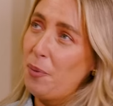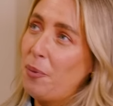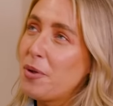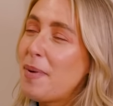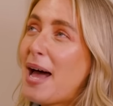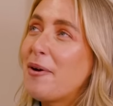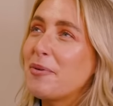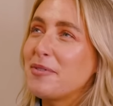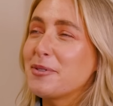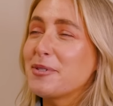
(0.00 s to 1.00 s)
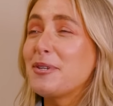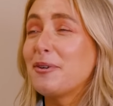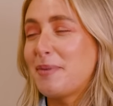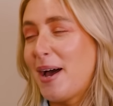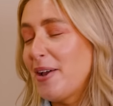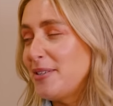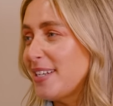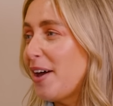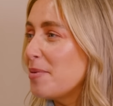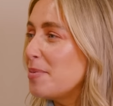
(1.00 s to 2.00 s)
What about, we've talked a lot about
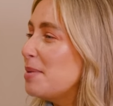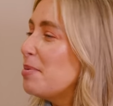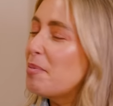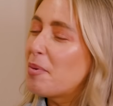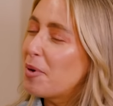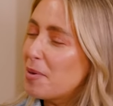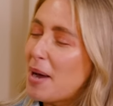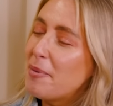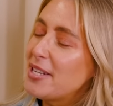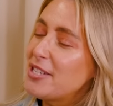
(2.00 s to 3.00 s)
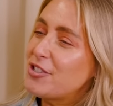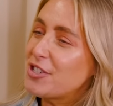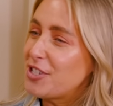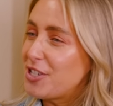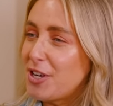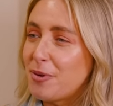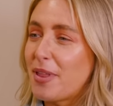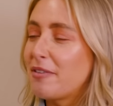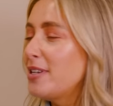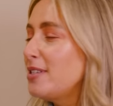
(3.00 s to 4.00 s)
hosting other people, but what about when it's just you,
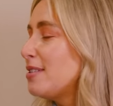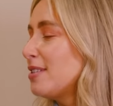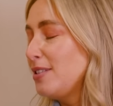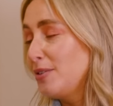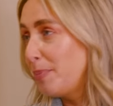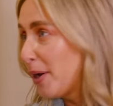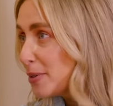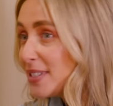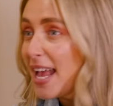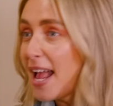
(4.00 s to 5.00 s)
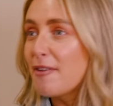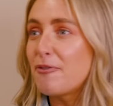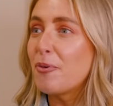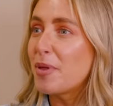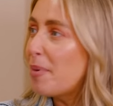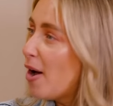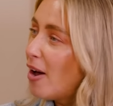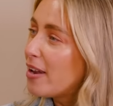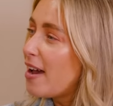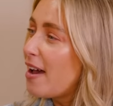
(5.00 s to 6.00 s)
whether it's by yourself or with a
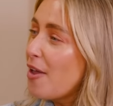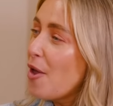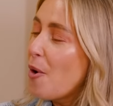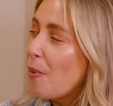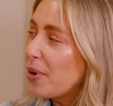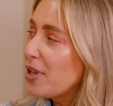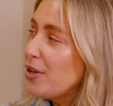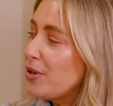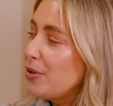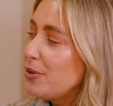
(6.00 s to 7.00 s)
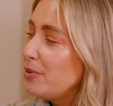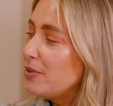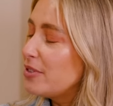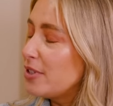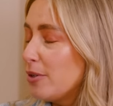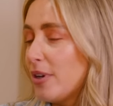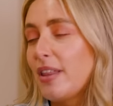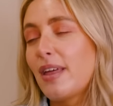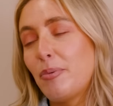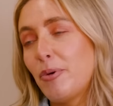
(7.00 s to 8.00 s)
partner? Do you,
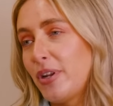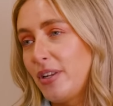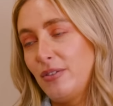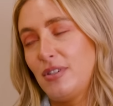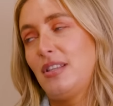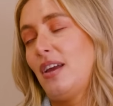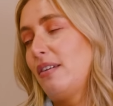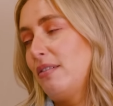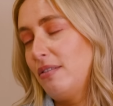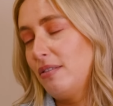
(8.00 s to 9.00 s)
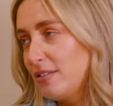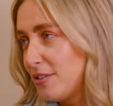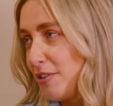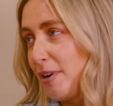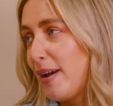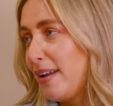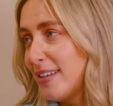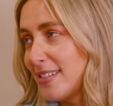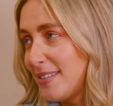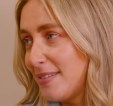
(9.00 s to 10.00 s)
at that point, are you just like, screw it,
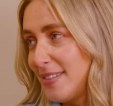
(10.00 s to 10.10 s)
and it's a